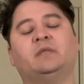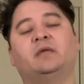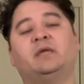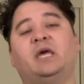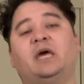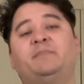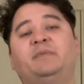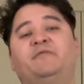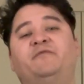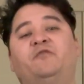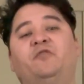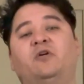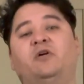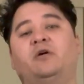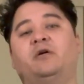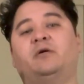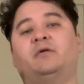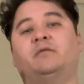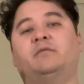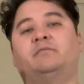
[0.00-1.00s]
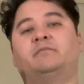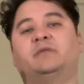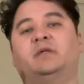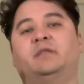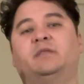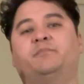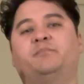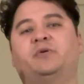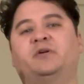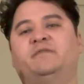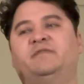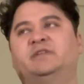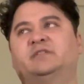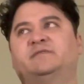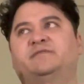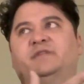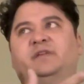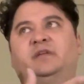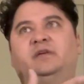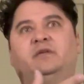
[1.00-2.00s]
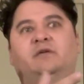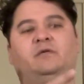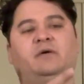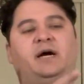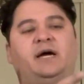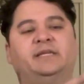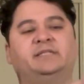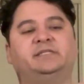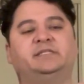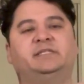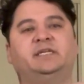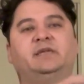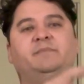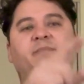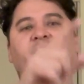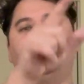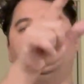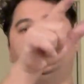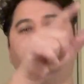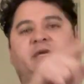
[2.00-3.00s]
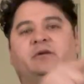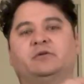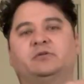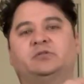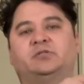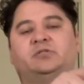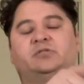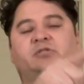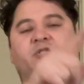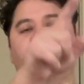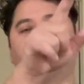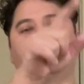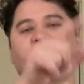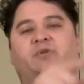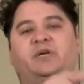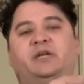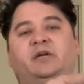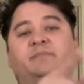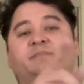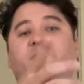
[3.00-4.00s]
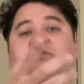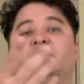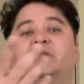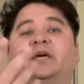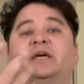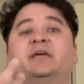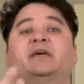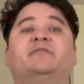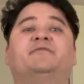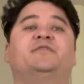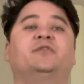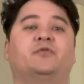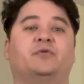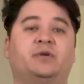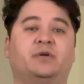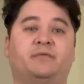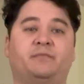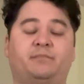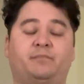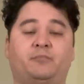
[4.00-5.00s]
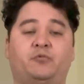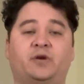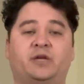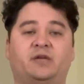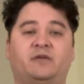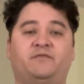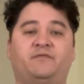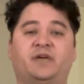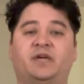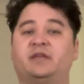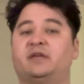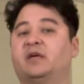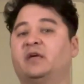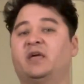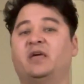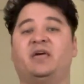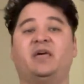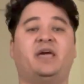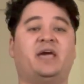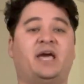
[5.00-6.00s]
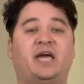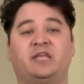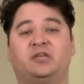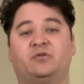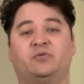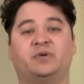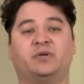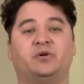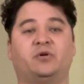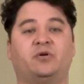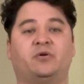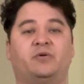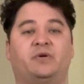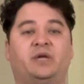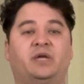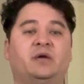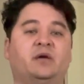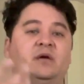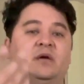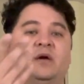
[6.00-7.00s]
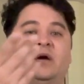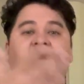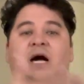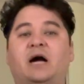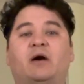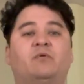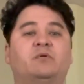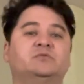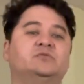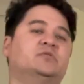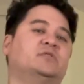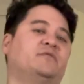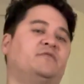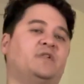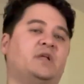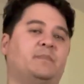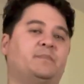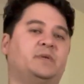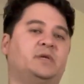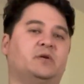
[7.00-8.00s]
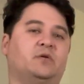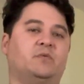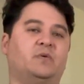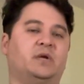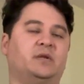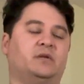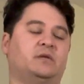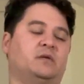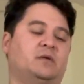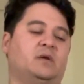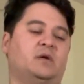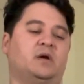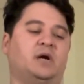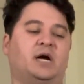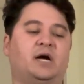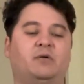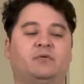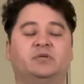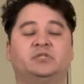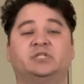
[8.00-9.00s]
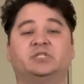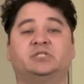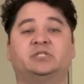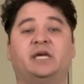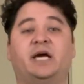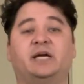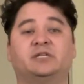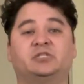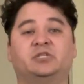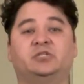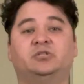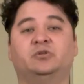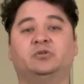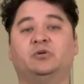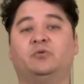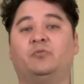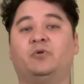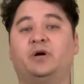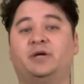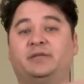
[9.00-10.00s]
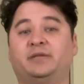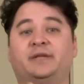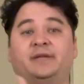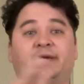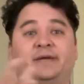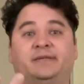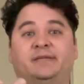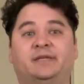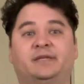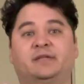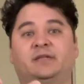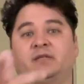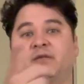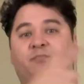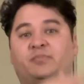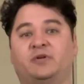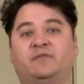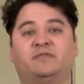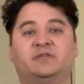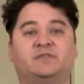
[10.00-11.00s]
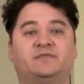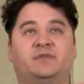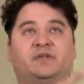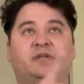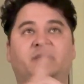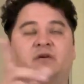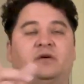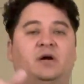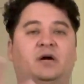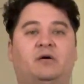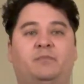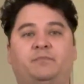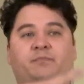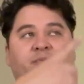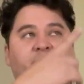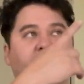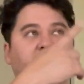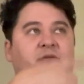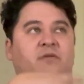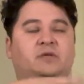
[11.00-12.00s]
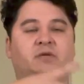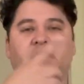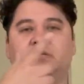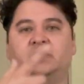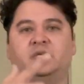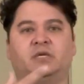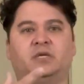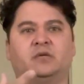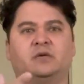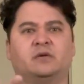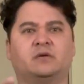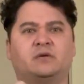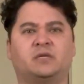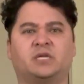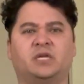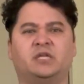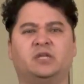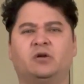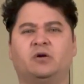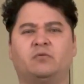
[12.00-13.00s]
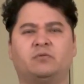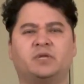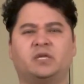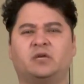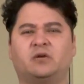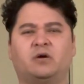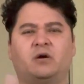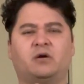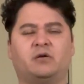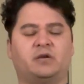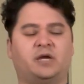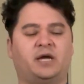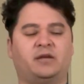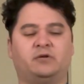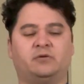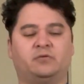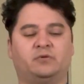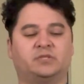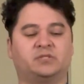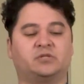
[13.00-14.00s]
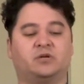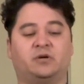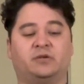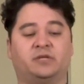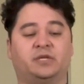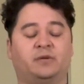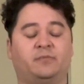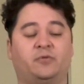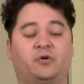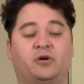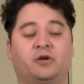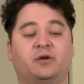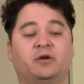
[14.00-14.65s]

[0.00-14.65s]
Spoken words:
And before the previous video, I did make ears just straight up. So like if you're in a quick event and you're in a hurry, I won't do the floppy ear one. I would just actually do the one that I did in the previous video. I'll put the keynote key card. I don't know what it's called anymore.